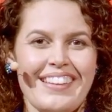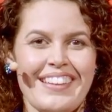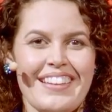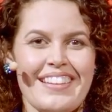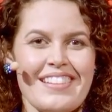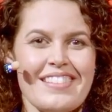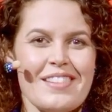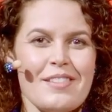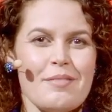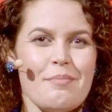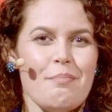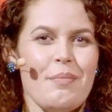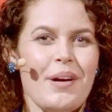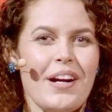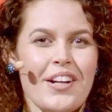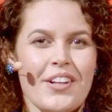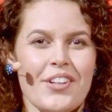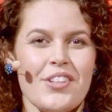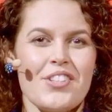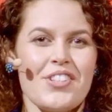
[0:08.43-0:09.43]
It's
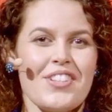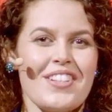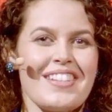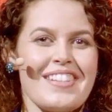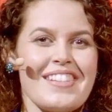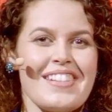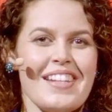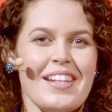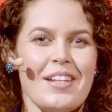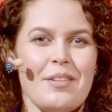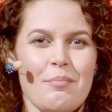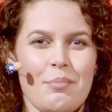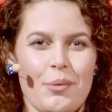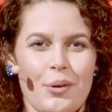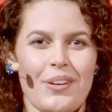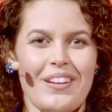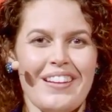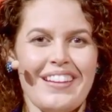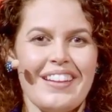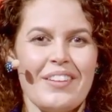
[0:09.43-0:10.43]
March, it's in
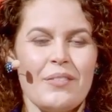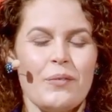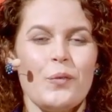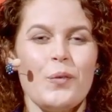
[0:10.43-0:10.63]
Berlin,